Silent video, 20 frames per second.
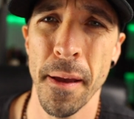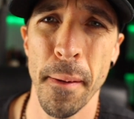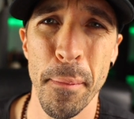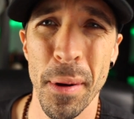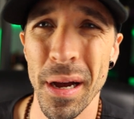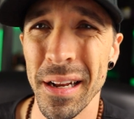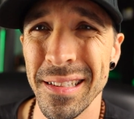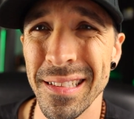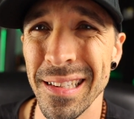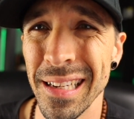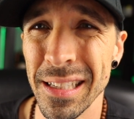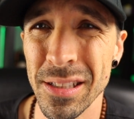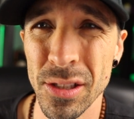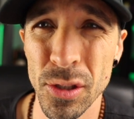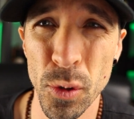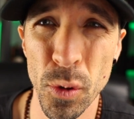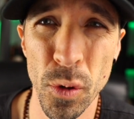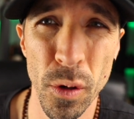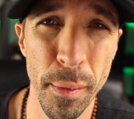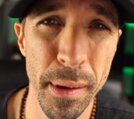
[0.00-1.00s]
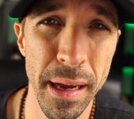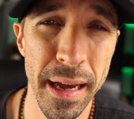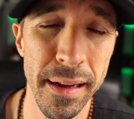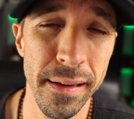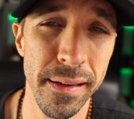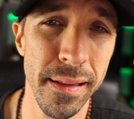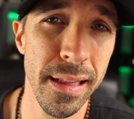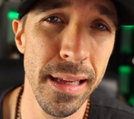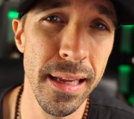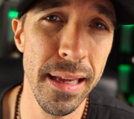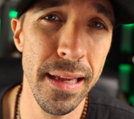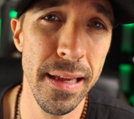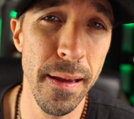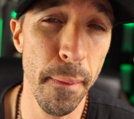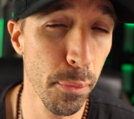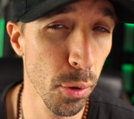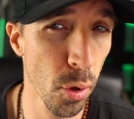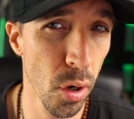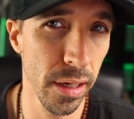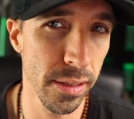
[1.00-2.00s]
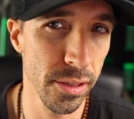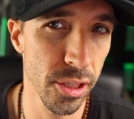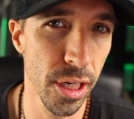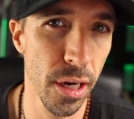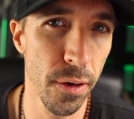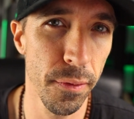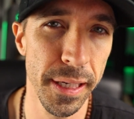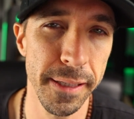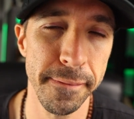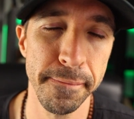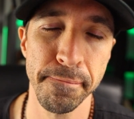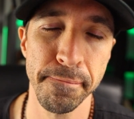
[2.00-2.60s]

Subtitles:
But let's talk about the price, shall we?